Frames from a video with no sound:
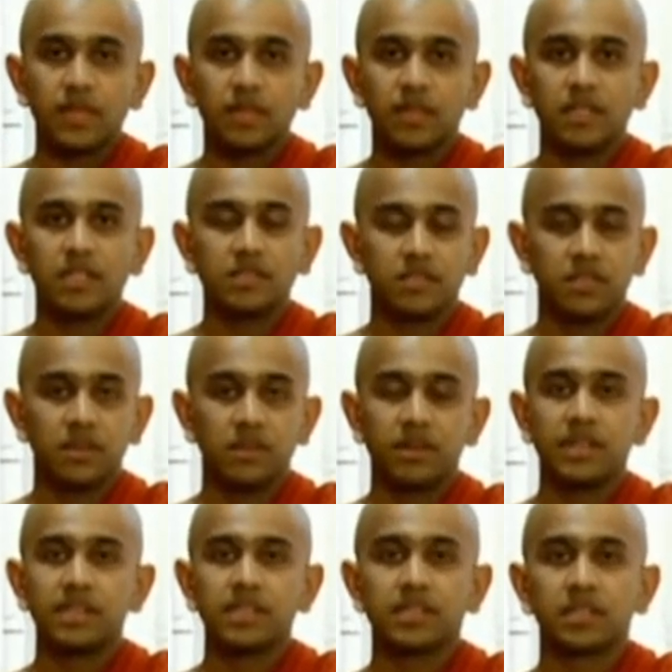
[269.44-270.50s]
Dear
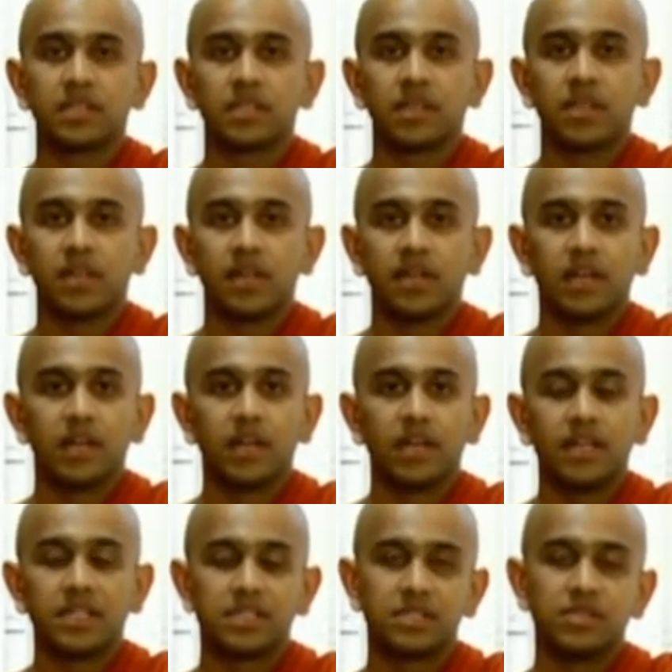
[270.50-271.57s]
children,
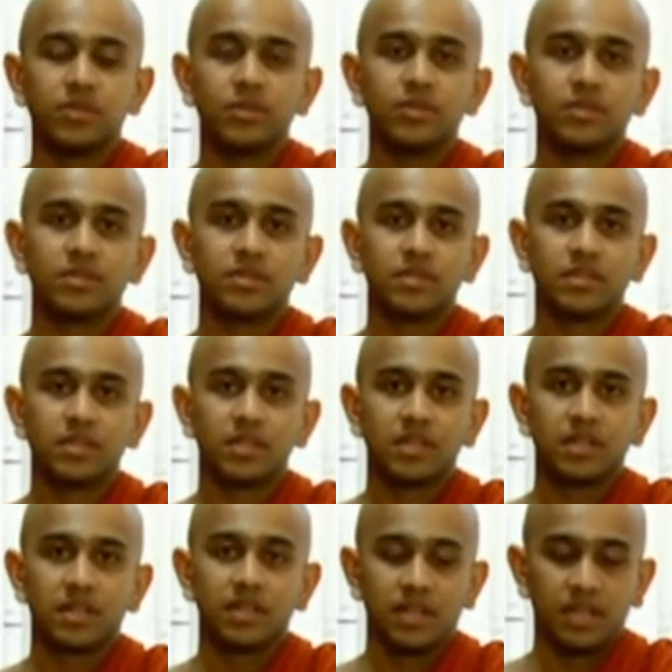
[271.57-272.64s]
let's do
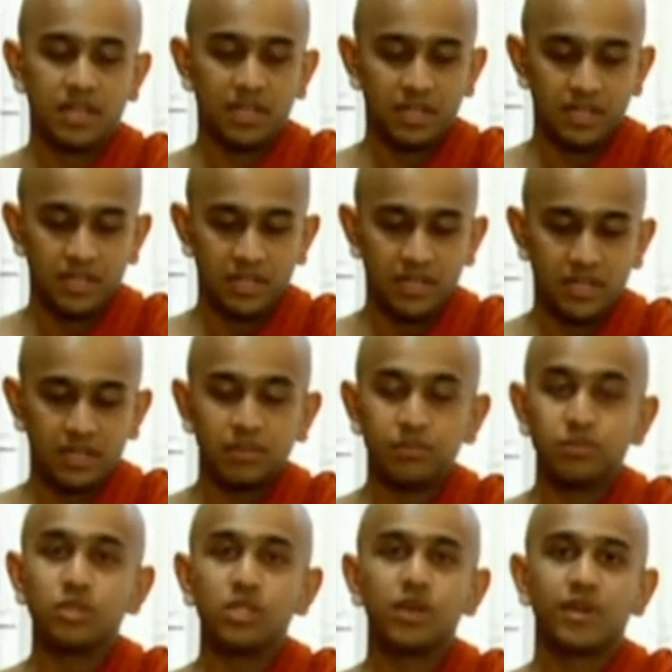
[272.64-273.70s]
a
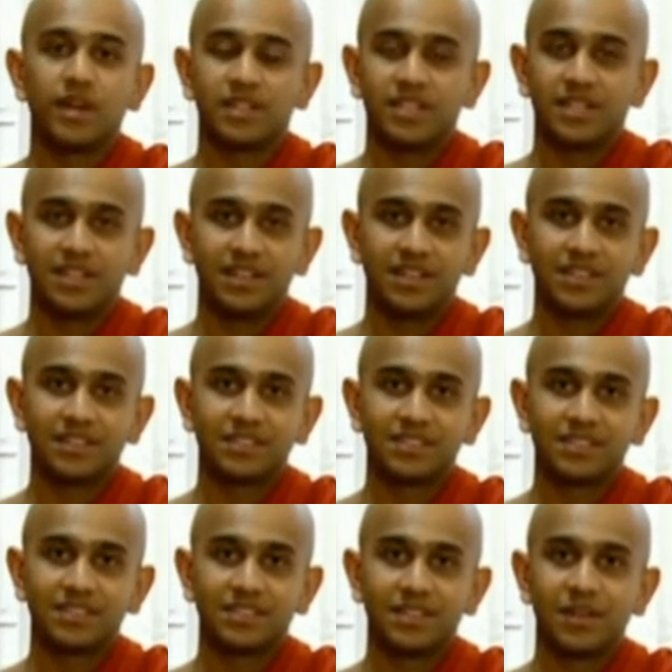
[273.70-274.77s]
Buddha Vandana,
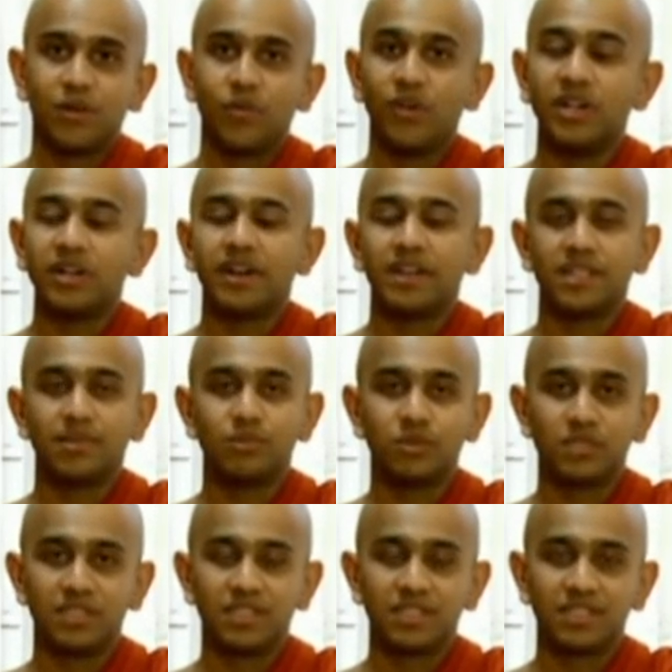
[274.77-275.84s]
venerate the
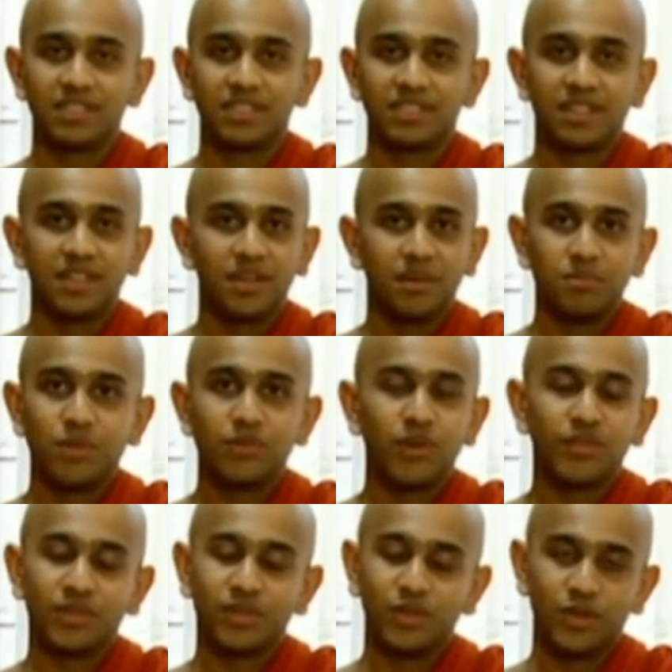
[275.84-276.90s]
Buddha
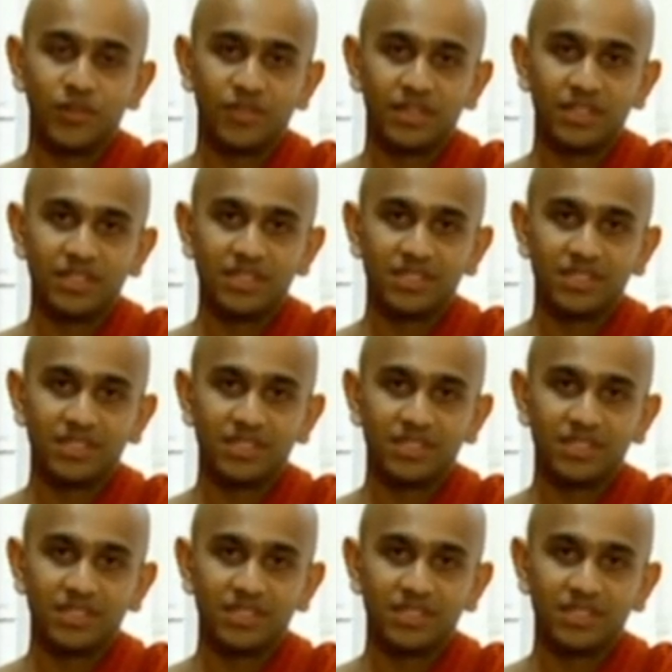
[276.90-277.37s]
before we go for a